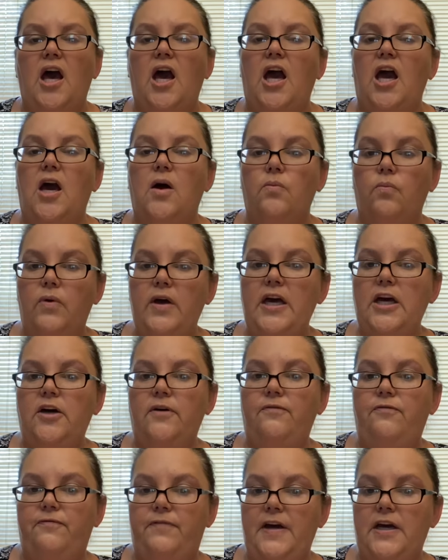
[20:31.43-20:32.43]
And we
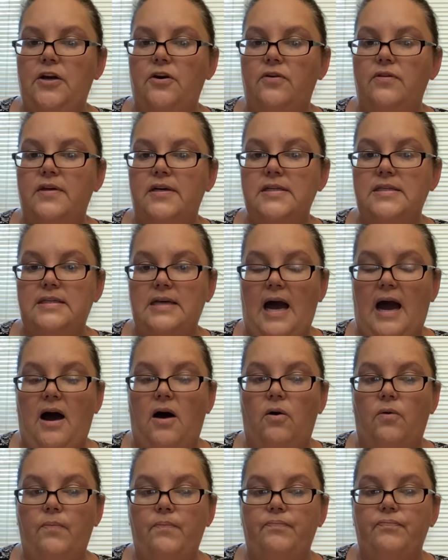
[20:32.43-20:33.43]
could figure this
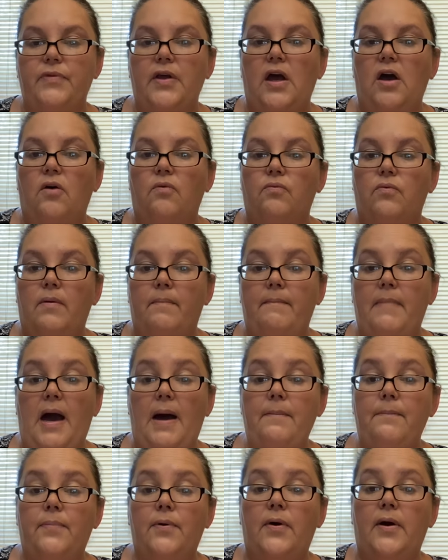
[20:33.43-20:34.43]
out
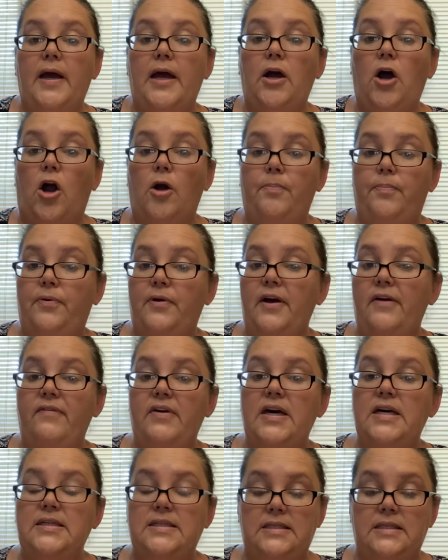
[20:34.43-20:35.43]
remembering our
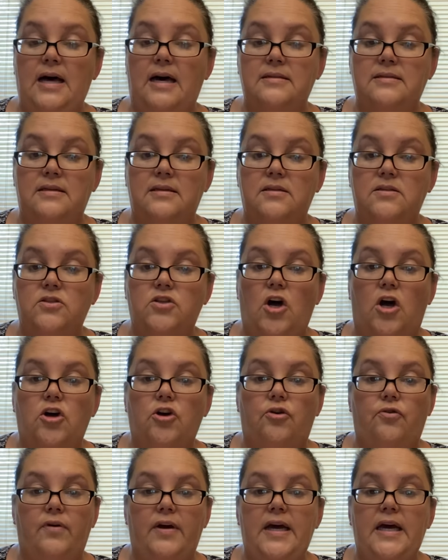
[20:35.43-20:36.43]
previous lessons
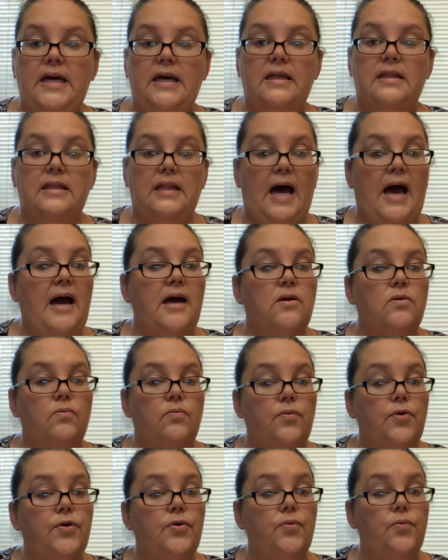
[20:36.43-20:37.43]
on Greek and
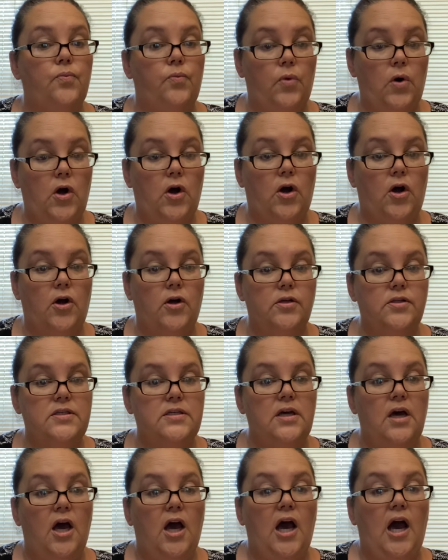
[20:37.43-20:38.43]
Latin root
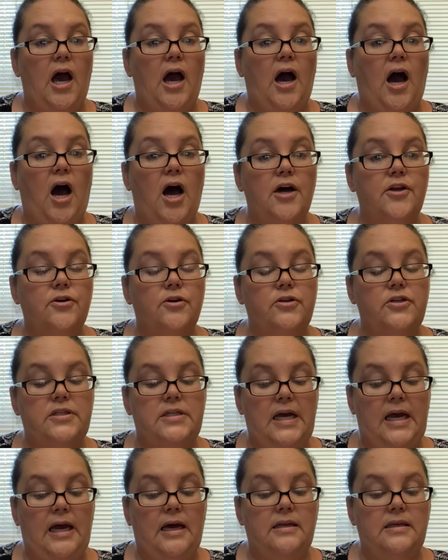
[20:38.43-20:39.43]
words,
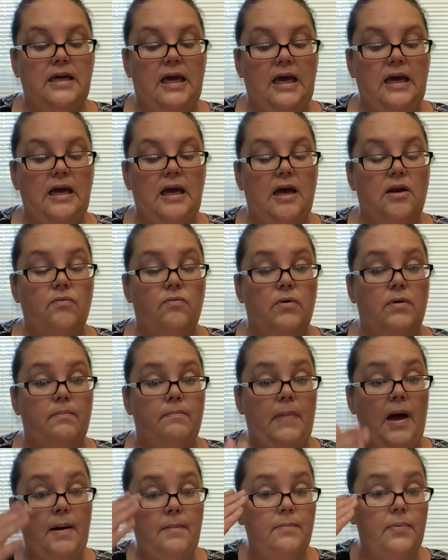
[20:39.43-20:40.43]
understanding and
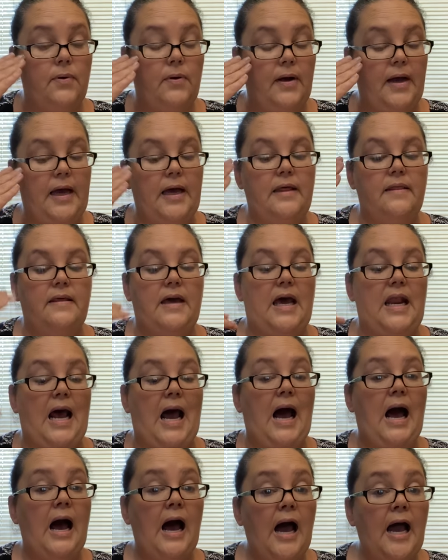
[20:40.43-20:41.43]
remembering that
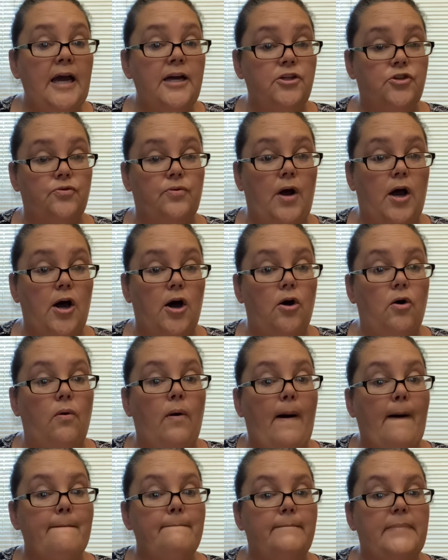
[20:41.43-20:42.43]

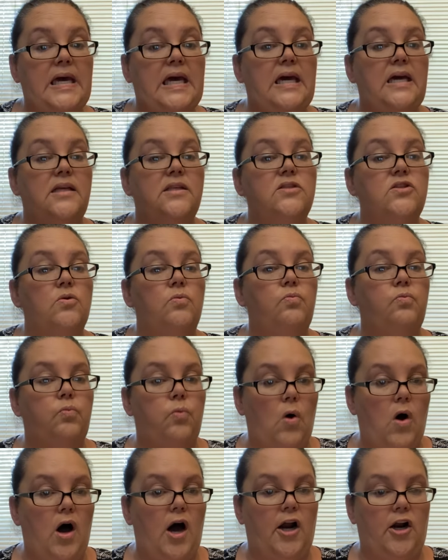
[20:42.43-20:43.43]
hydro means
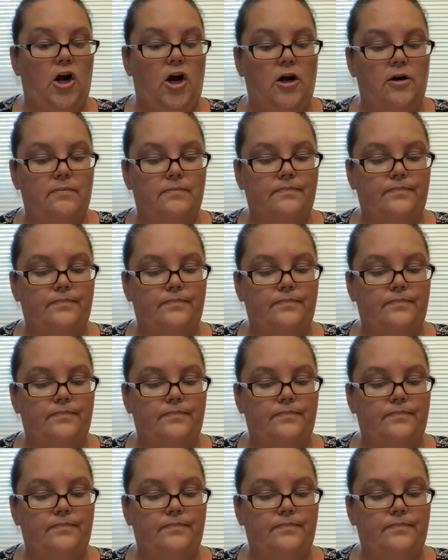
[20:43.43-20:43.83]
water.